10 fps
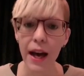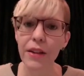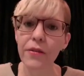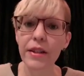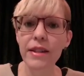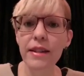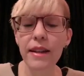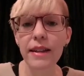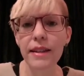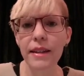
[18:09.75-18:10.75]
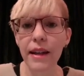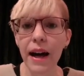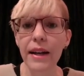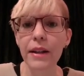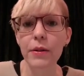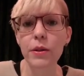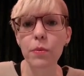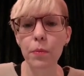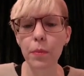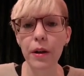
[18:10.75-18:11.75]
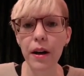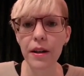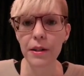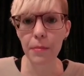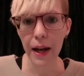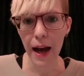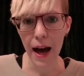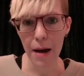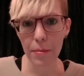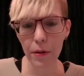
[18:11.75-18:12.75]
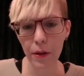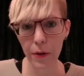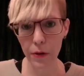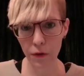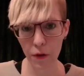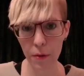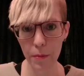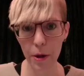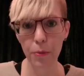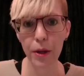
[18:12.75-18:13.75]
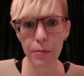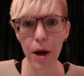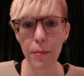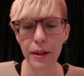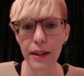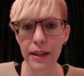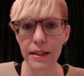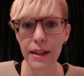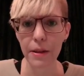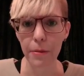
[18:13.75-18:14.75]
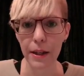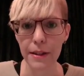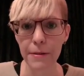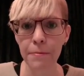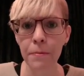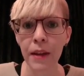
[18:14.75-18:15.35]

And the reason that I did that is because my app loads from a pre-populated database,